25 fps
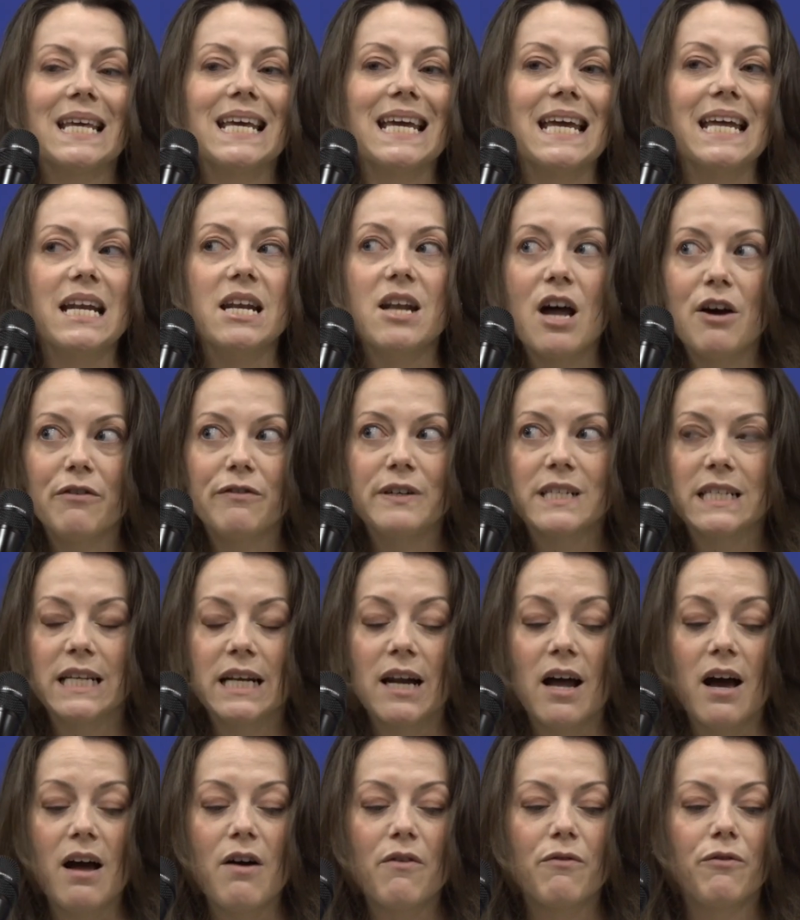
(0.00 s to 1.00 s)
enough is
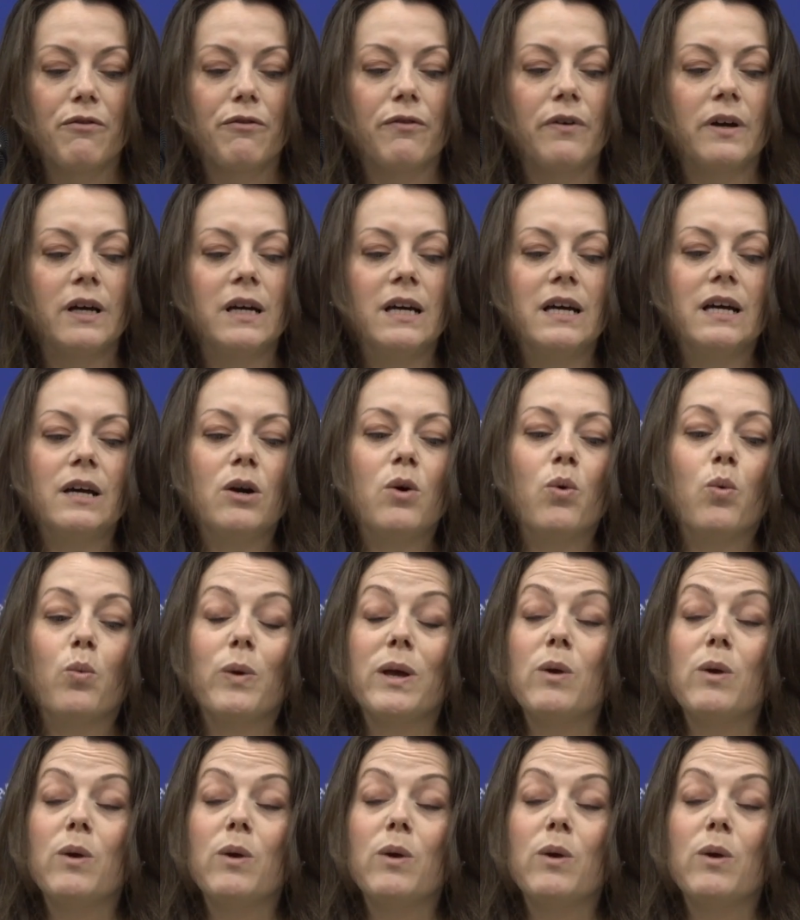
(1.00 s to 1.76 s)
enough,